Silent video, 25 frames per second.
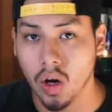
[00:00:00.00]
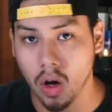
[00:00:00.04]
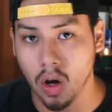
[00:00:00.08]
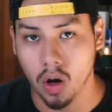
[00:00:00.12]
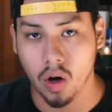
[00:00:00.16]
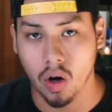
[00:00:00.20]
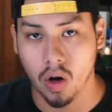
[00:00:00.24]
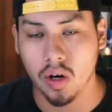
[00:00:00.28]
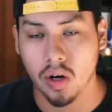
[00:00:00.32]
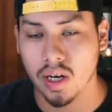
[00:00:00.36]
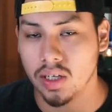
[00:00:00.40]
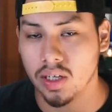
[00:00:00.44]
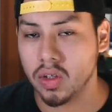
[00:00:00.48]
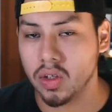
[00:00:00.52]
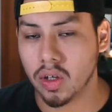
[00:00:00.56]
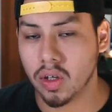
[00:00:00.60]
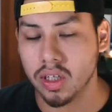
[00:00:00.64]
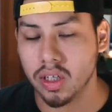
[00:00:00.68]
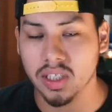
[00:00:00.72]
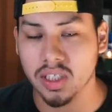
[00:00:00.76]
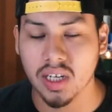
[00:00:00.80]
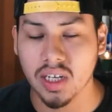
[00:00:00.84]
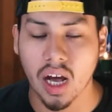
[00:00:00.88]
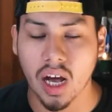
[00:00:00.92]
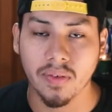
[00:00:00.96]
Okay, so
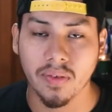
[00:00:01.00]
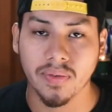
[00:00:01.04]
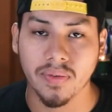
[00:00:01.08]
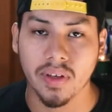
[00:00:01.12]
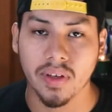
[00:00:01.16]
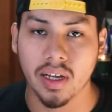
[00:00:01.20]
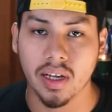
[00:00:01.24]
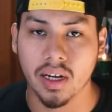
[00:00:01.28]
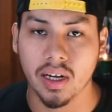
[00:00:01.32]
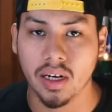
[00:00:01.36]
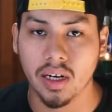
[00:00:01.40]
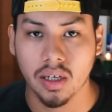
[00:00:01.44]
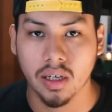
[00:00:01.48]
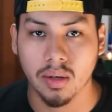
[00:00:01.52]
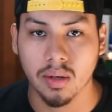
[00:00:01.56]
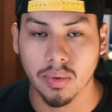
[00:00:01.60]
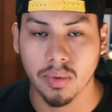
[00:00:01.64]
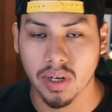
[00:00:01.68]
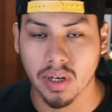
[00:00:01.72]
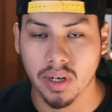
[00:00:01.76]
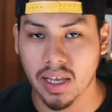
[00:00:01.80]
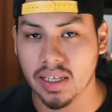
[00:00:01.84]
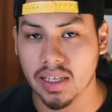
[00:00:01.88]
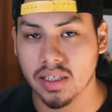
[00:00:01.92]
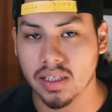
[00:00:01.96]
Escoffier's
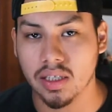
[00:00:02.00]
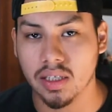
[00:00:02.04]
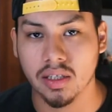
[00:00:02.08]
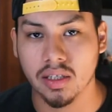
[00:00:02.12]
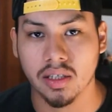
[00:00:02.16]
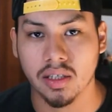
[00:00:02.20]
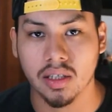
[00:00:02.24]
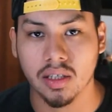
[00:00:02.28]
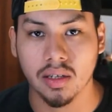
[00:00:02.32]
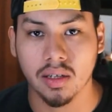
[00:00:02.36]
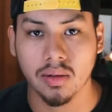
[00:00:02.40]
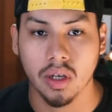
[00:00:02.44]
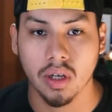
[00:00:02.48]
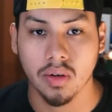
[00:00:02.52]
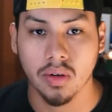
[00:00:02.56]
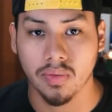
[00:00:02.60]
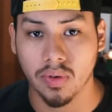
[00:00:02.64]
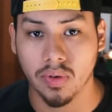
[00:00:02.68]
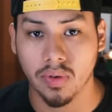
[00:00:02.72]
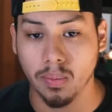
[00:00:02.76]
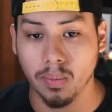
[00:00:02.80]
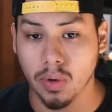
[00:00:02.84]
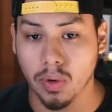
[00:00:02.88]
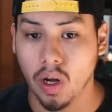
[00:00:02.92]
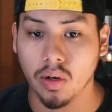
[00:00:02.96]
Brigade system,
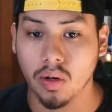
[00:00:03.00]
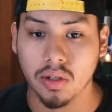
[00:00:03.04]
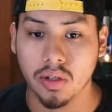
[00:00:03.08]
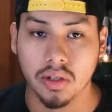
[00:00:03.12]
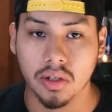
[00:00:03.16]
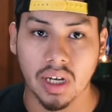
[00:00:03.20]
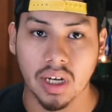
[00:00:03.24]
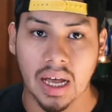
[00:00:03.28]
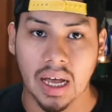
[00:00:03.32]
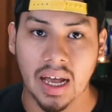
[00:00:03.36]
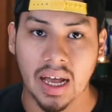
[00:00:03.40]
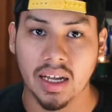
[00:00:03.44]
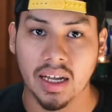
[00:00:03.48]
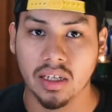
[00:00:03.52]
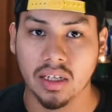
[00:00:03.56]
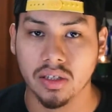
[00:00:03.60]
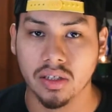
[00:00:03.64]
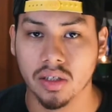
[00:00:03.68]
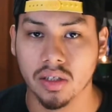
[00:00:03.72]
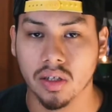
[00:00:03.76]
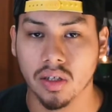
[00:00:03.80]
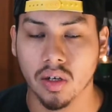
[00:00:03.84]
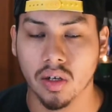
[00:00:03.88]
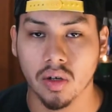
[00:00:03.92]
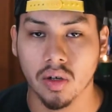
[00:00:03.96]
from lowest to highest,
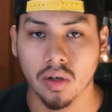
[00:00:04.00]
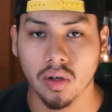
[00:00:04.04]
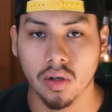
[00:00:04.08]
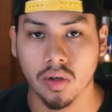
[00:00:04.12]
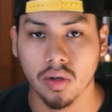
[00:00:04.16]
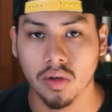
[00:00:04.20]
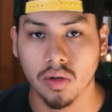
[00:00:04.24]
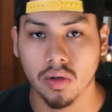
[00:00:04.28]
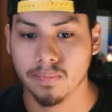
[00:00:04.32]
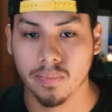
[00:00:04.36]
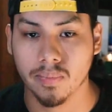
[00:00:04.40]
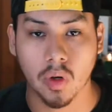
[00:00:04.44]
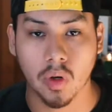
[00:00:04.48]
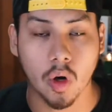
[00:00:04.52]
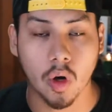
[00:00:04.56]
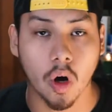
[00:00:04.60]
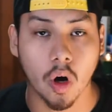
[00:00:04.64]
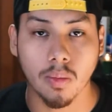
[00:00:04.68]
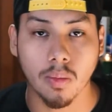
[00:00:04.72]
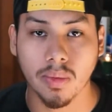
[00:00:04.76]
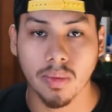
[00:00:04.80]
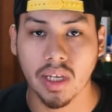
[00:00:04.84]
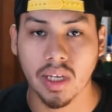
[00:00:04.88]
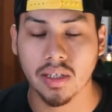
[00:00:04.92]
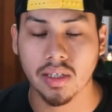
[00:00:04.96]
goes
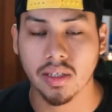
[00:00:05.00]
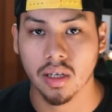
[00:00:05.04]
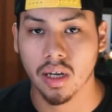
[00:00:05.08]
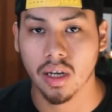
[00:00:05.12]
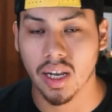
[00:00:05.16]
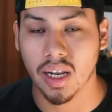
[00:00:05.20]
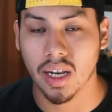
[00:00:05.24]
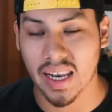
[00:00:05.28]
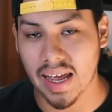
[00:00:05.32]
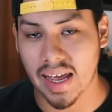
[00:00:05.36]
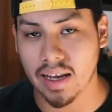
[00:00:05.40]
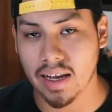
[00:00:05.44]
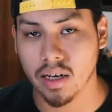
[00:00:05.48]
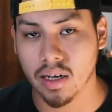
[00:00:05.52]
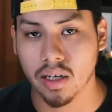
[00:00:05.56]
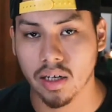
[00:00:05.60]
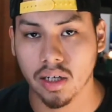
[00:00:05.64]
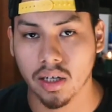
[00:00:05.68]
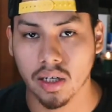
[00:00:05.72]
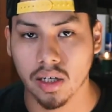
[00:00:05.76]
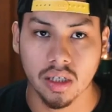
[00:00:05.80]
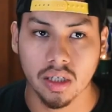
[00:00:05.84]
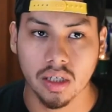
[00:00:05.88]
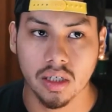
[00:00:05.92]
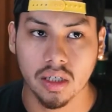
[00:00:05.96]
commis, line
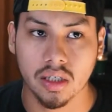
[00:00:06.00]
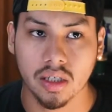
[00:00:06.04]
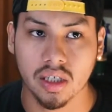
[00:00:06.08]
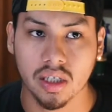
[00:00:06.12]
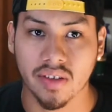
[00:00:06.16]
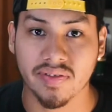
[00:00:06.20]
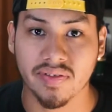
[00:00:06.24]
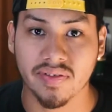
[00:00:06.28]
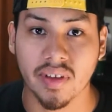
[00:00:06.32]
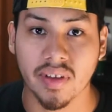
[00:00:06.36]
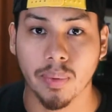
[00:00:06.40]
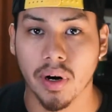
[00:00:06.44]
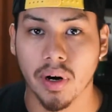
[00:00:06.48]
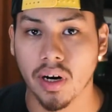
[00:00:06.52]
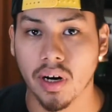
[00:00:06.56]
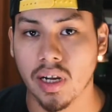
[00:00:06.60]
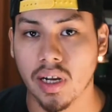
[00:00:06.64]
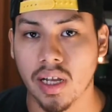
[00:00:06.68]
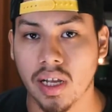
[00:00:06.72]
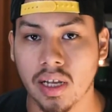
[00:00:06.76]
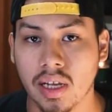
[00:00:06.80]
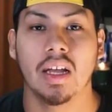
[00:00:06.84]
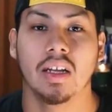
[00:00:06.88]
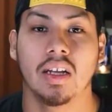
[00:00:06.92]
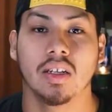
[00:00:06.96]
cooks, chef de
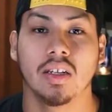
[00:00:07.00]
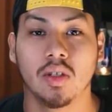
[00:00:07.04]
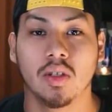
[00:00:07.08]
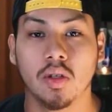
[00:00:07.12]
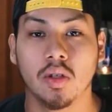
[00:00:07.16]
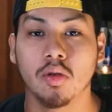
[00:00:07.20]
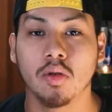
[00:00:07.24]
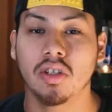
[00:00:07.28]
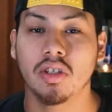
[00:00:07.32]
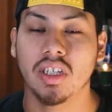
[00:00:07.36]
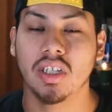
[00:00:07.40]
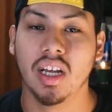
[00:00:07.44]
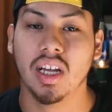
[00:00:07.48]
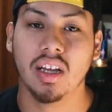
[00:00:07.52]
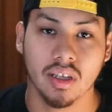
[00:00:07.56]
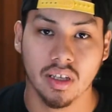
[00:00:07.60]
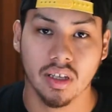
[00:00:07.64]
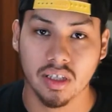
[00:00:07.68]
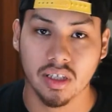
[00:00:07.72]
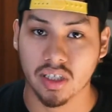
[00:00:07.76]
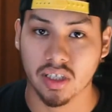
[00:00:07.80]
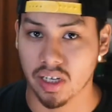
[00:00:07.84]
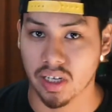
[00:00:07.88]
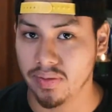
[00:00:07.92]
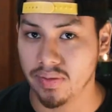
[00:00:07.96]
partie, sous chef,
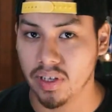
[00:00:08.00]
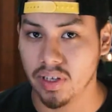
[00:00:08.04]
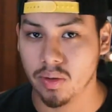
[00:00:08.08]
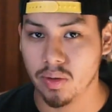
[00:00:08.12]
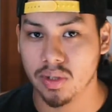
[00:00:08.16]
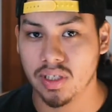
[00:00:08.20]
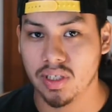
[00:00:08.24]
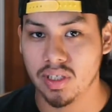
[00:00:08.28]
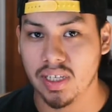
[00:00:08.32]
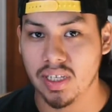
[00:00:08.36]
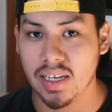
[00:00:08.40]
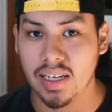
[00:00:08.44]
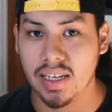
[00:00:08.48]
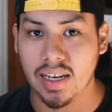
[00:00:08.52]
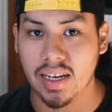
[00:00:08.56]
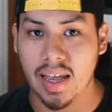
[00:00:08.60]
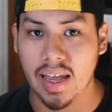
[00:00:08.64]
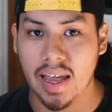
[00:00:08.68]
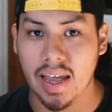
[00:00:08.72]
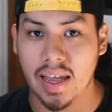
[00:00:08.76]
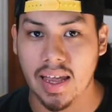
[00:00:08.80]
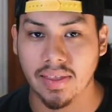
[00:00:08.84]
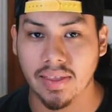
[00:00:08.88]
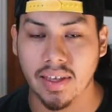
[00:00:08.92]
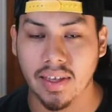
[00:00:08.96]
chef de cuisine,
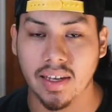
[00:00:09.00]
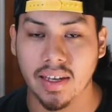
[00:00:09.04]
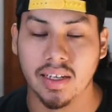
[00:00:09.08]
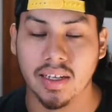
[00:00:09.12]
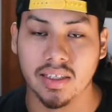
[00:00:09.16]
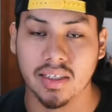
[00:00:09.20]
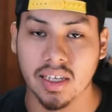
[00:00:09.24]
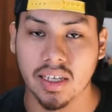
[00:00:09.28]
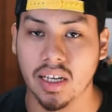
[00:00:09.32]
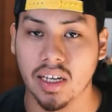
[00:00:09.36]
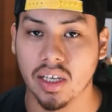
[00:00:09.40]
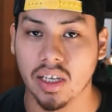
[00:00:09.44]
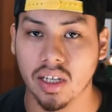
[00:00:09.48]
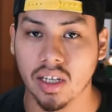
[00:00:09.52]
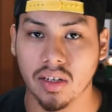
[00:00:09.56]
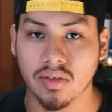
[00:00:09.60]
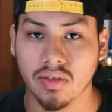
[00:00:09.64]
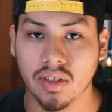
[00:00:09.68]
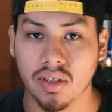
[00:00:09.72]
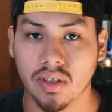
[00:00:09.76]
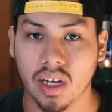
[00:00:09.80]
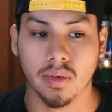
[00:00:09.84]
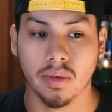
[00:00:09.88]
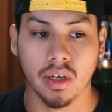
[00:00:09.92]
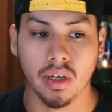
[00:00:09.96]
and then executive chef.